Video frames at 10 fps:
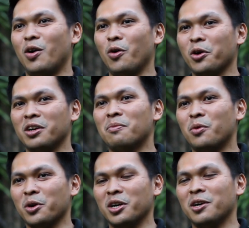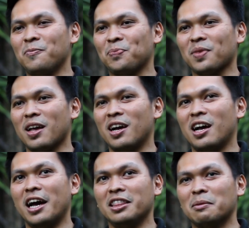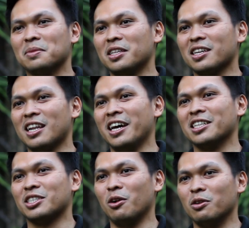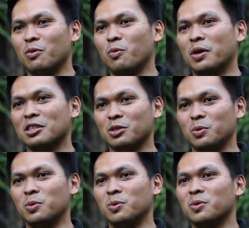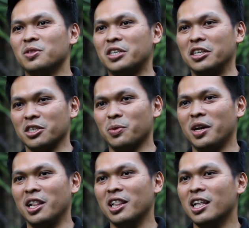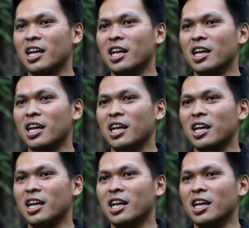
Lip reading: or the more items that the clients wants to change as well.